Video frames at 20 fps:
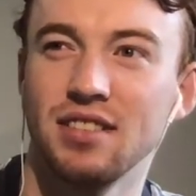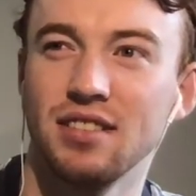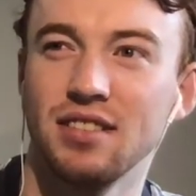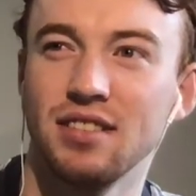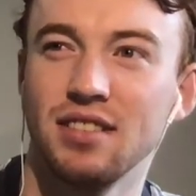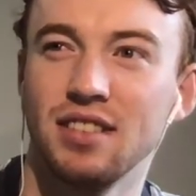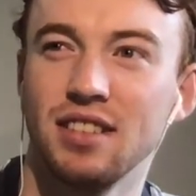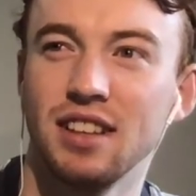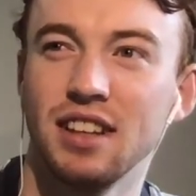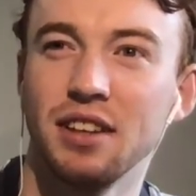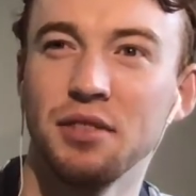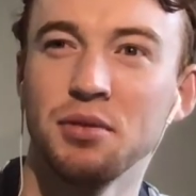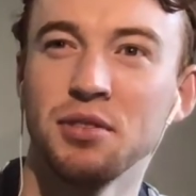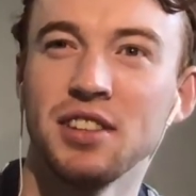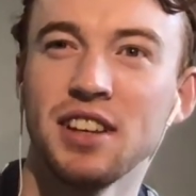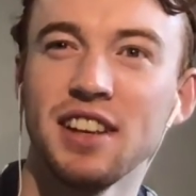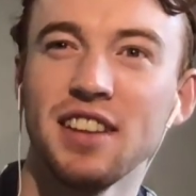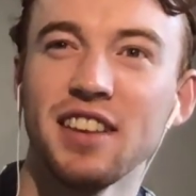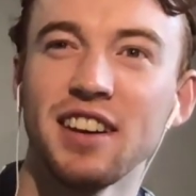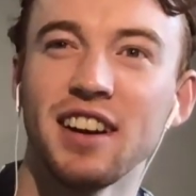it was
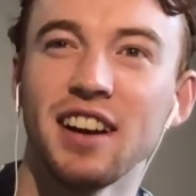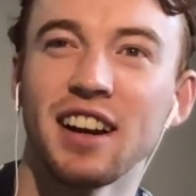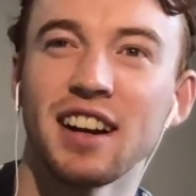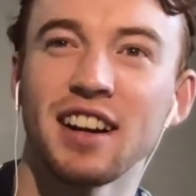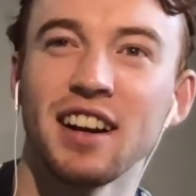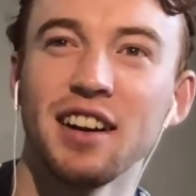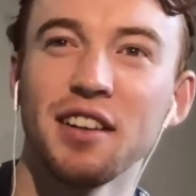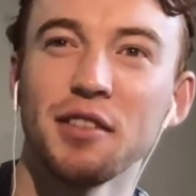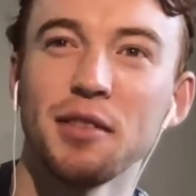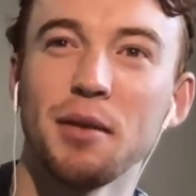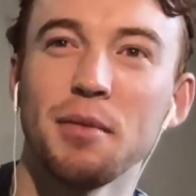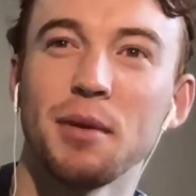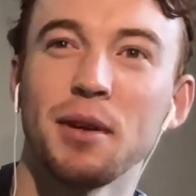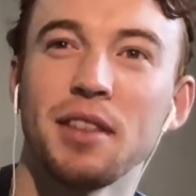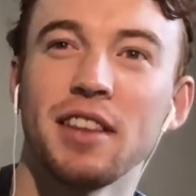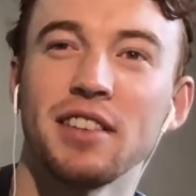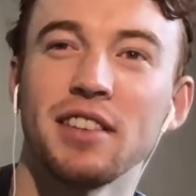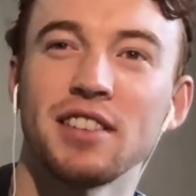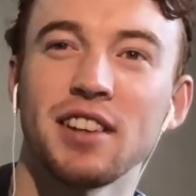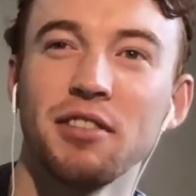either, I can't remember,
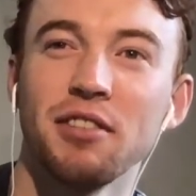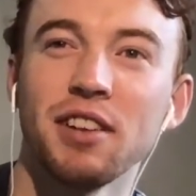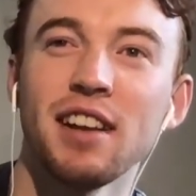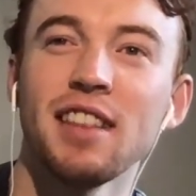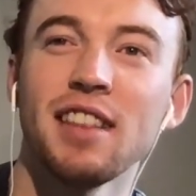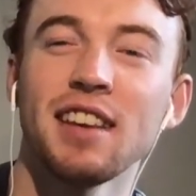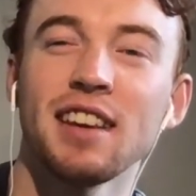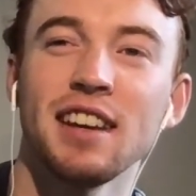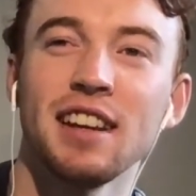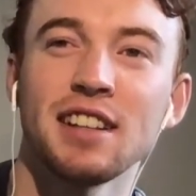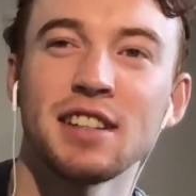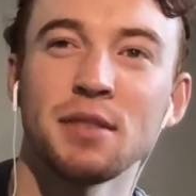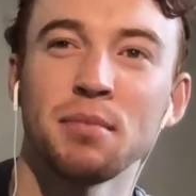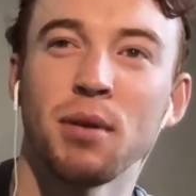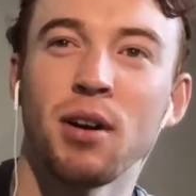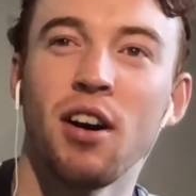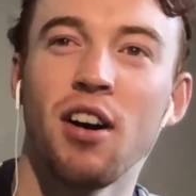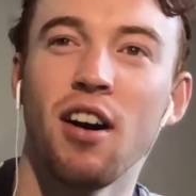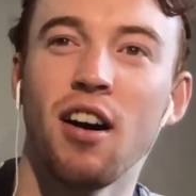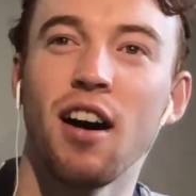someone either kicked it
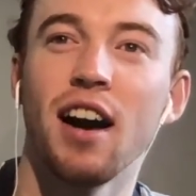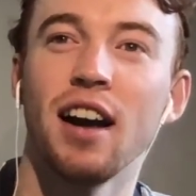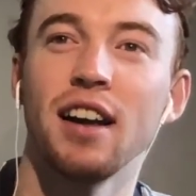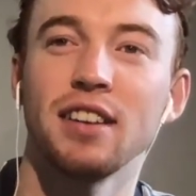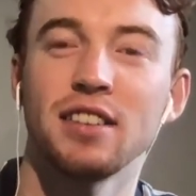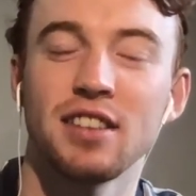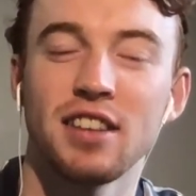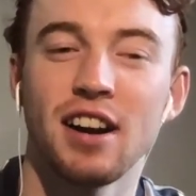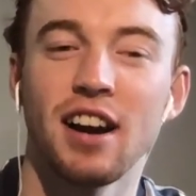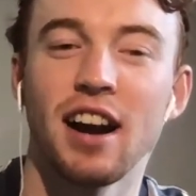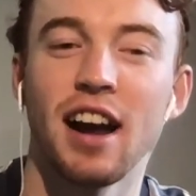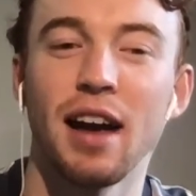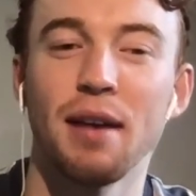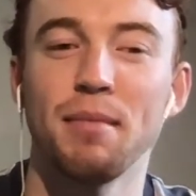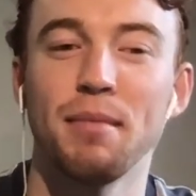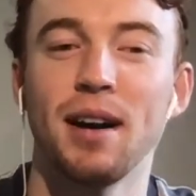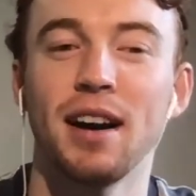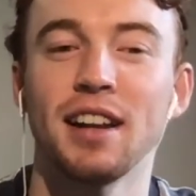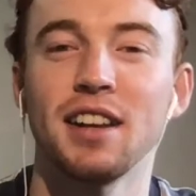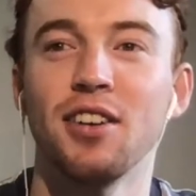behind that I had
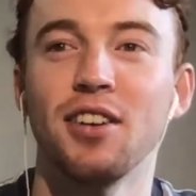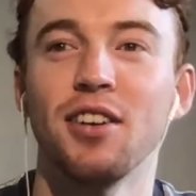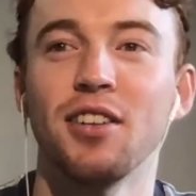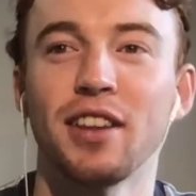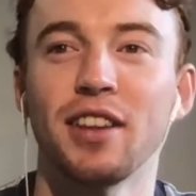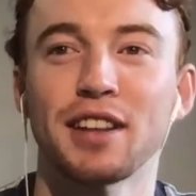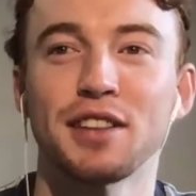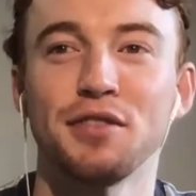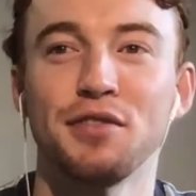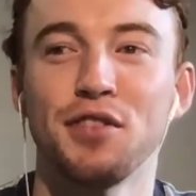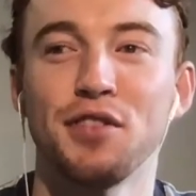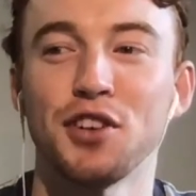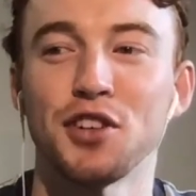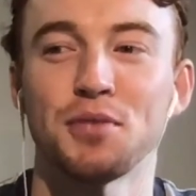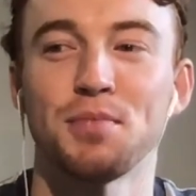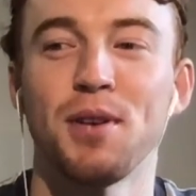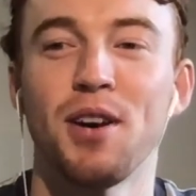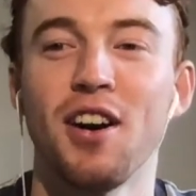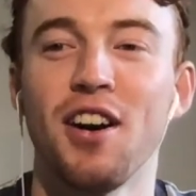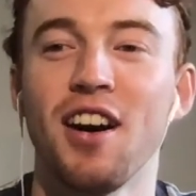money on, like the first
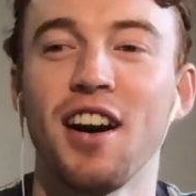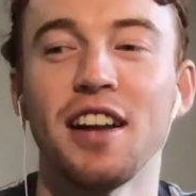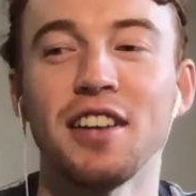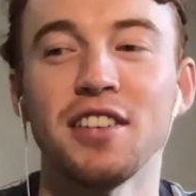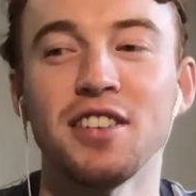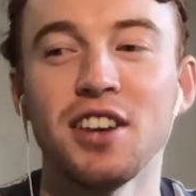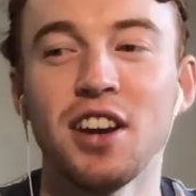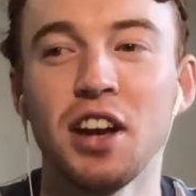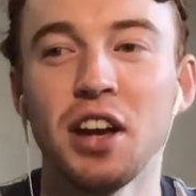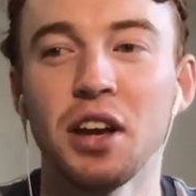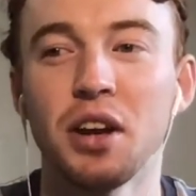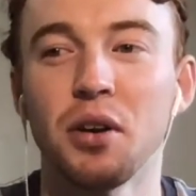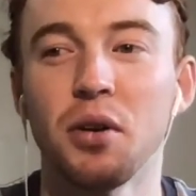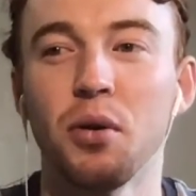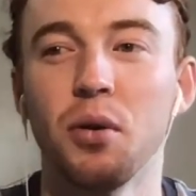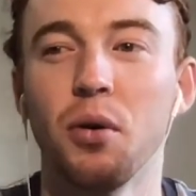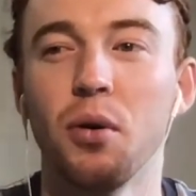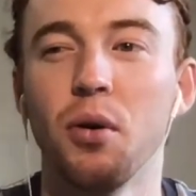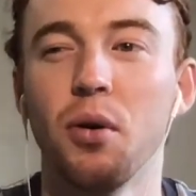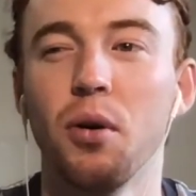behind,
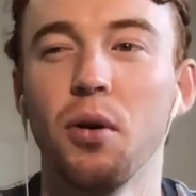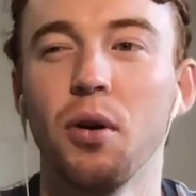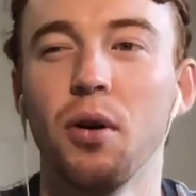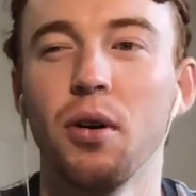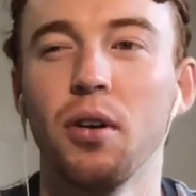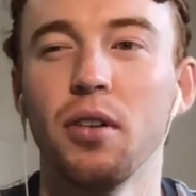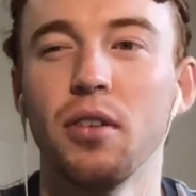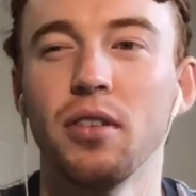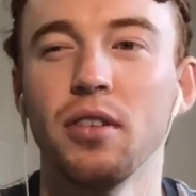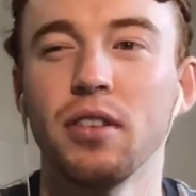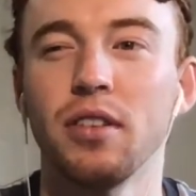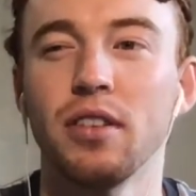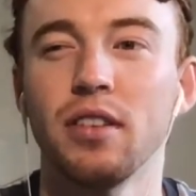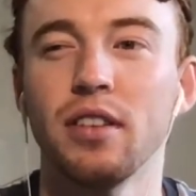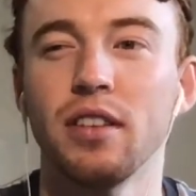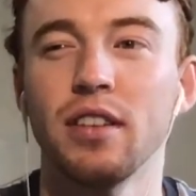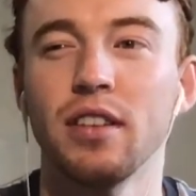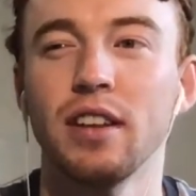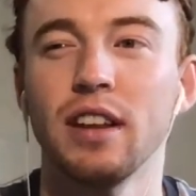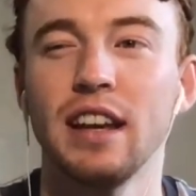or
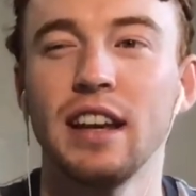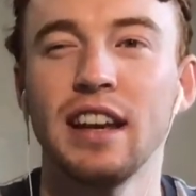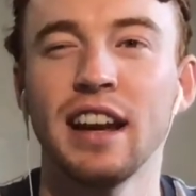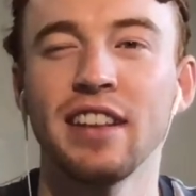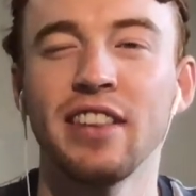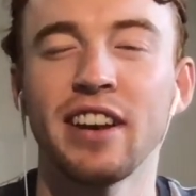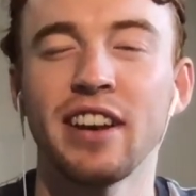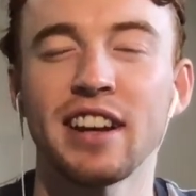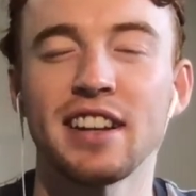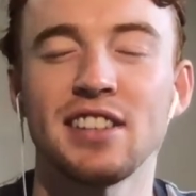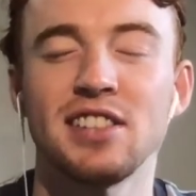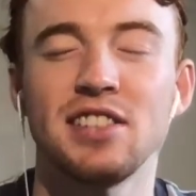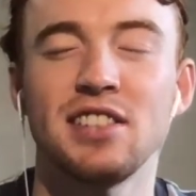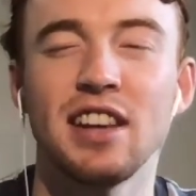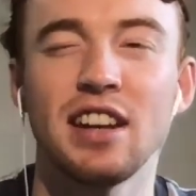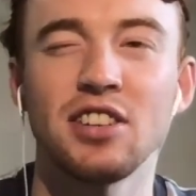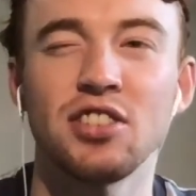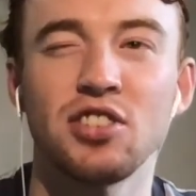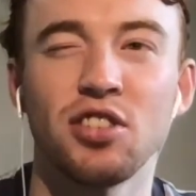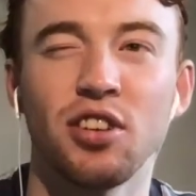he had like a set
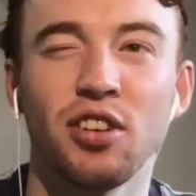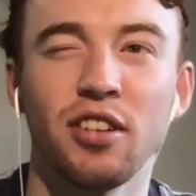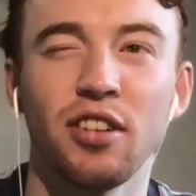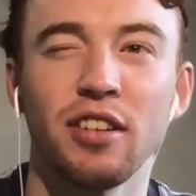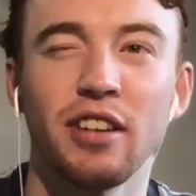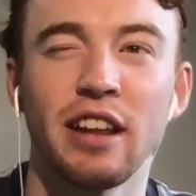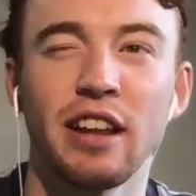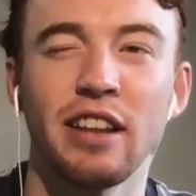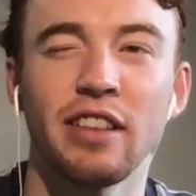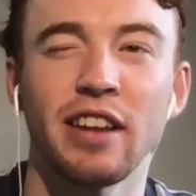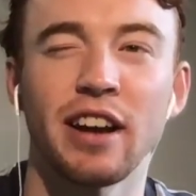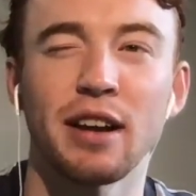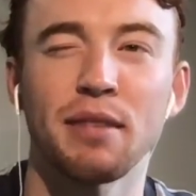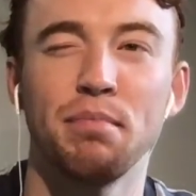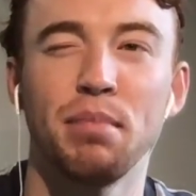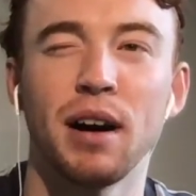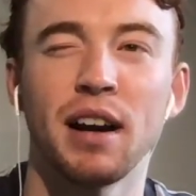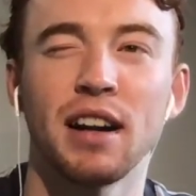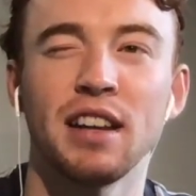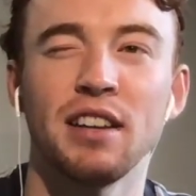shot and like
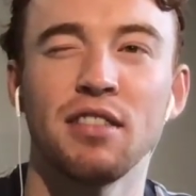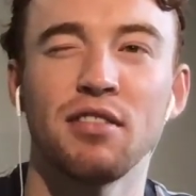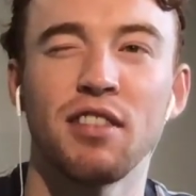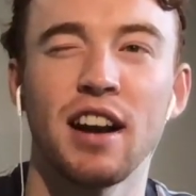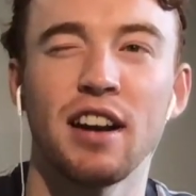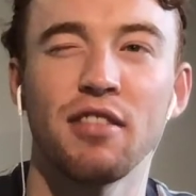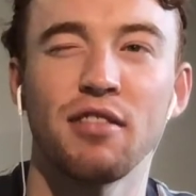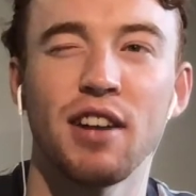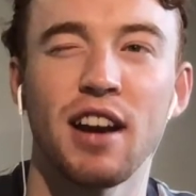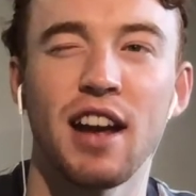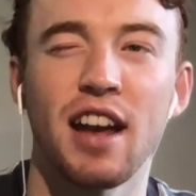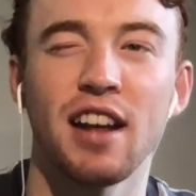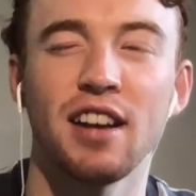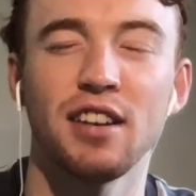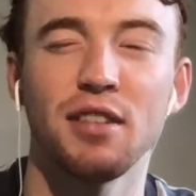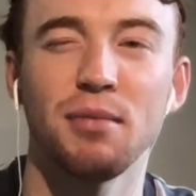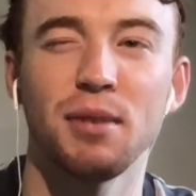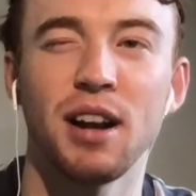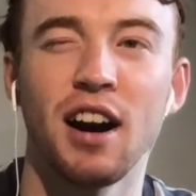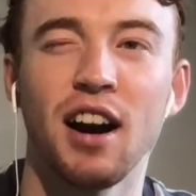Buddy ran around him
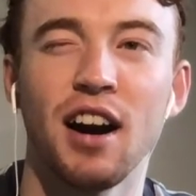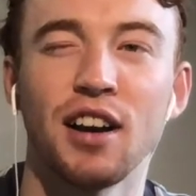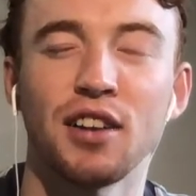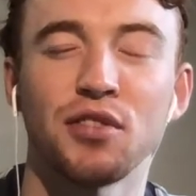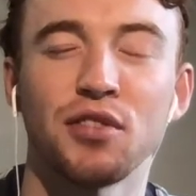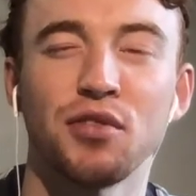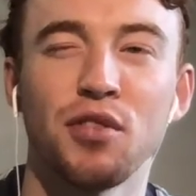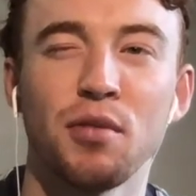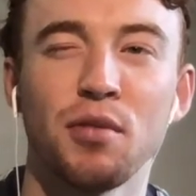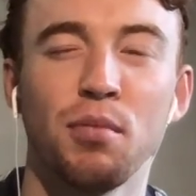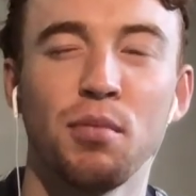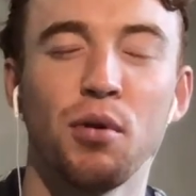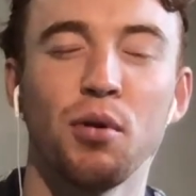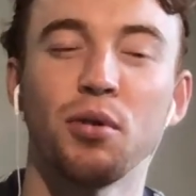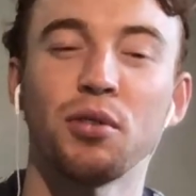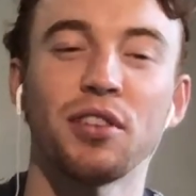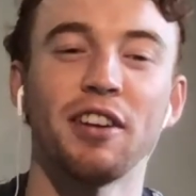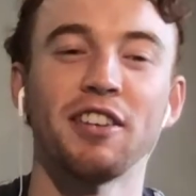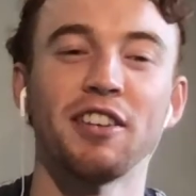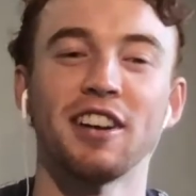and asked for the ball,
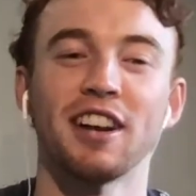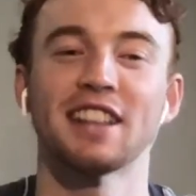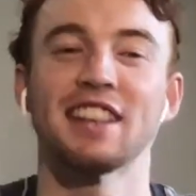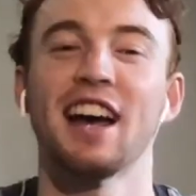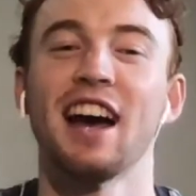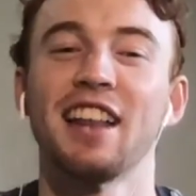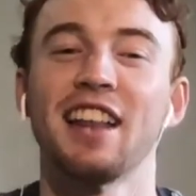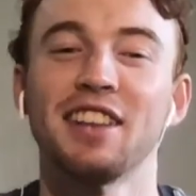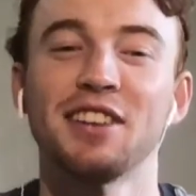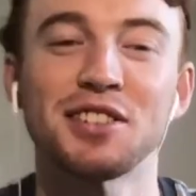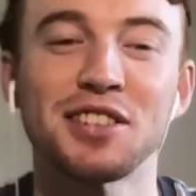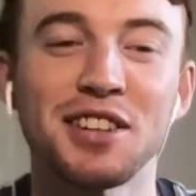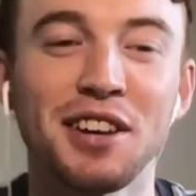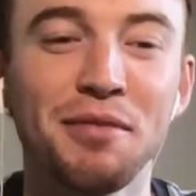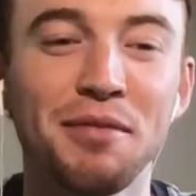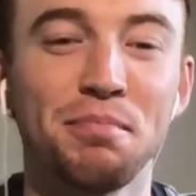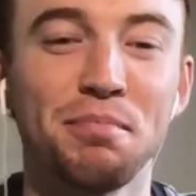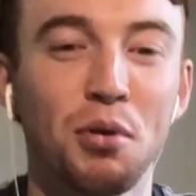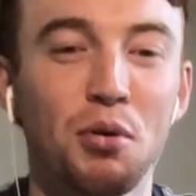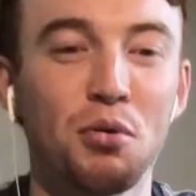something like that. There was some
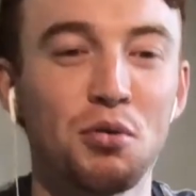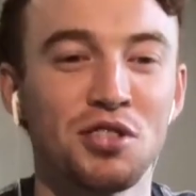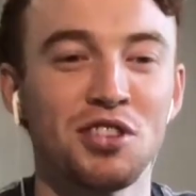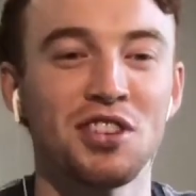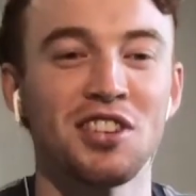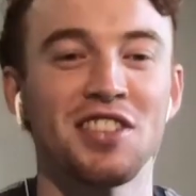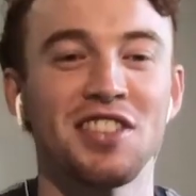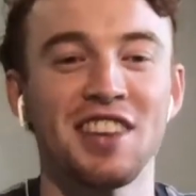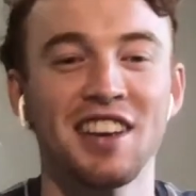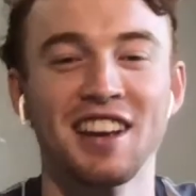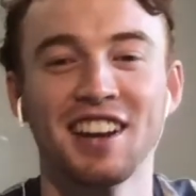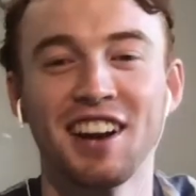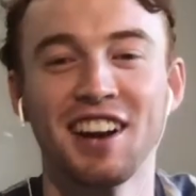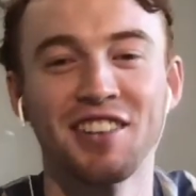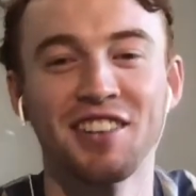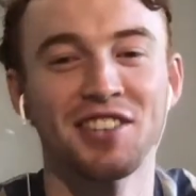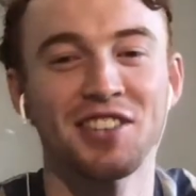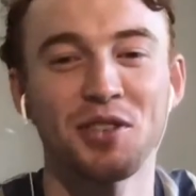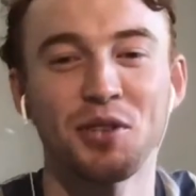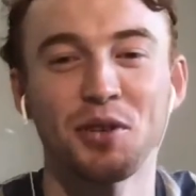bullshit thing, and I
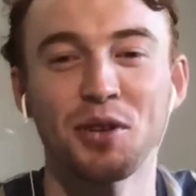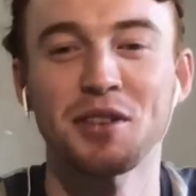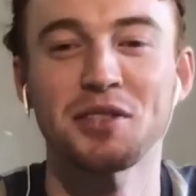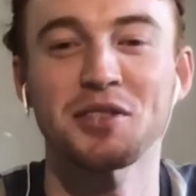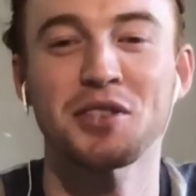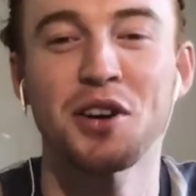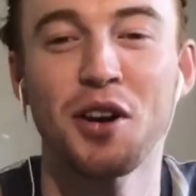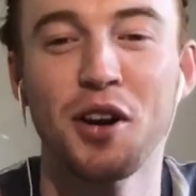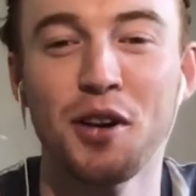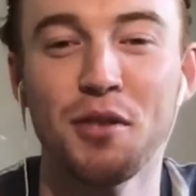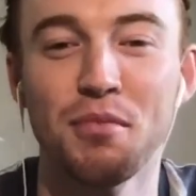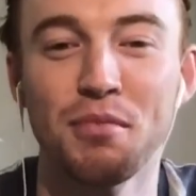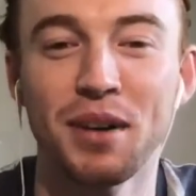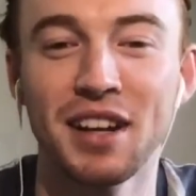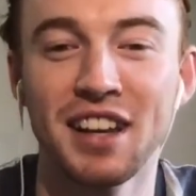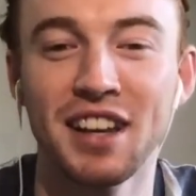thought I was home, but he